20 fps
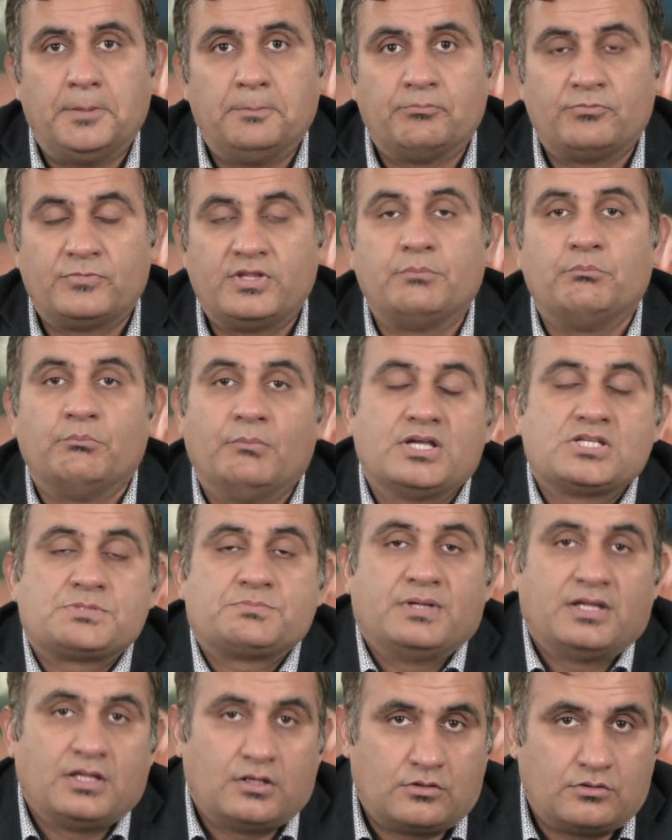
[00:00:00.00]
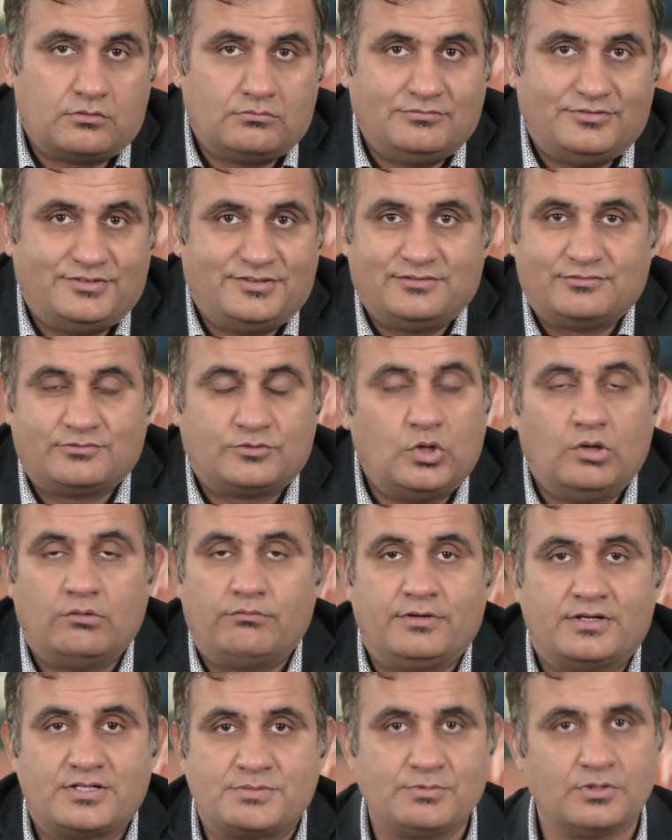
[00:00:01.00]
there must be
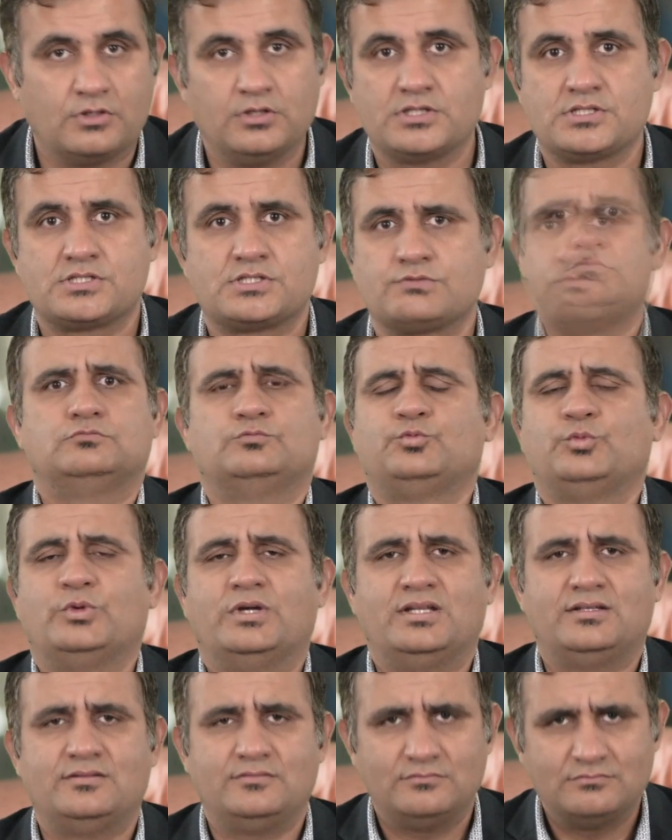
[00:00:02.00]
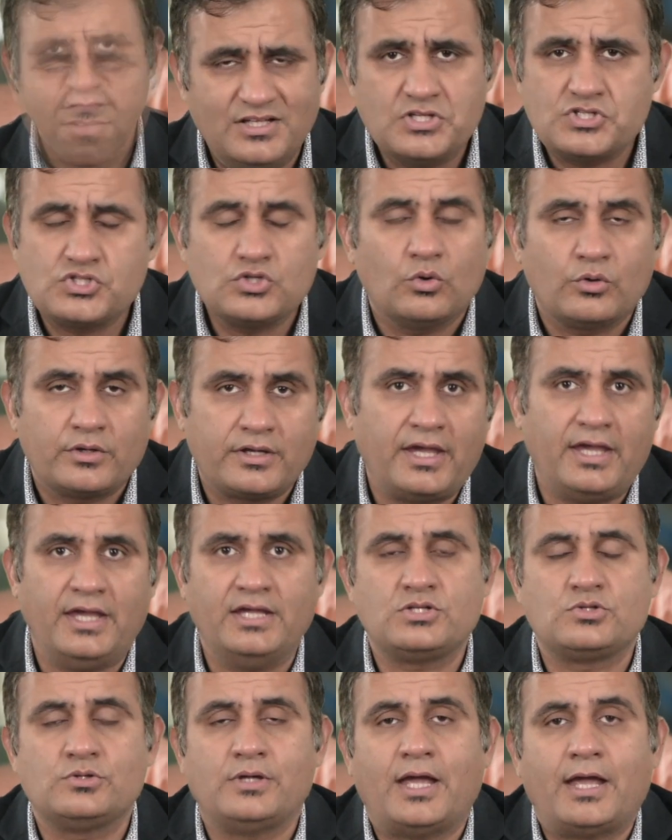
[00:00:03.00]
conflicts, because when it's okay
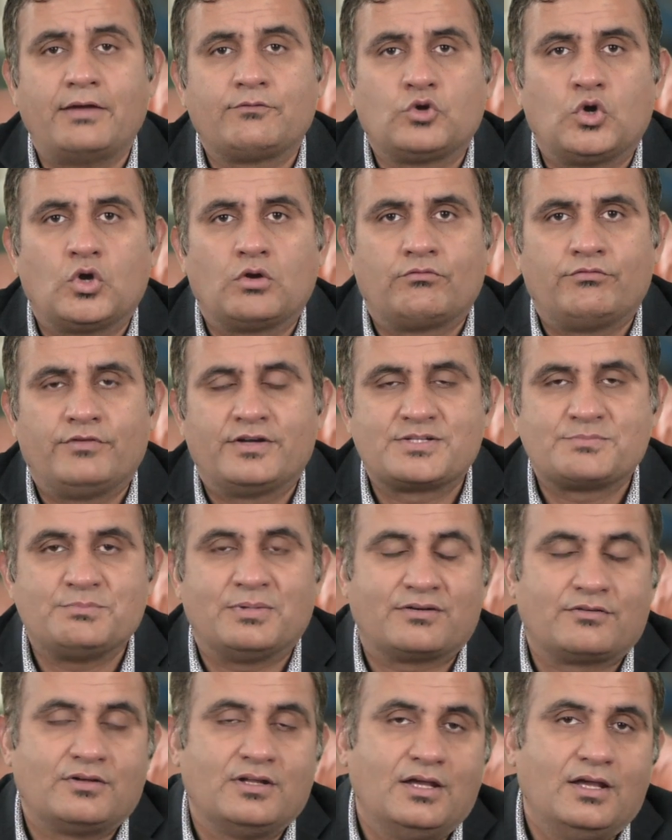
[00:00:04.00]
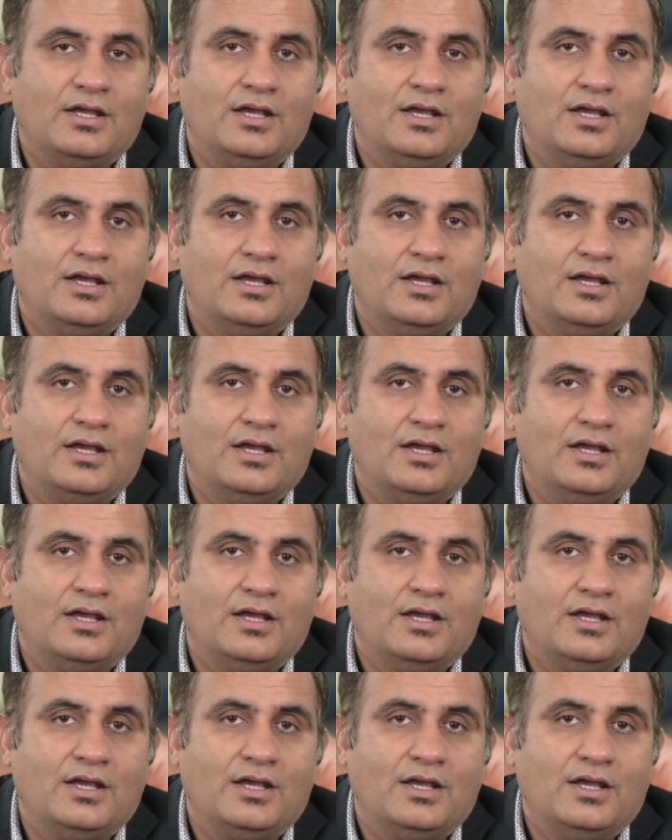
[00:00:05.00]
to have conflicts, but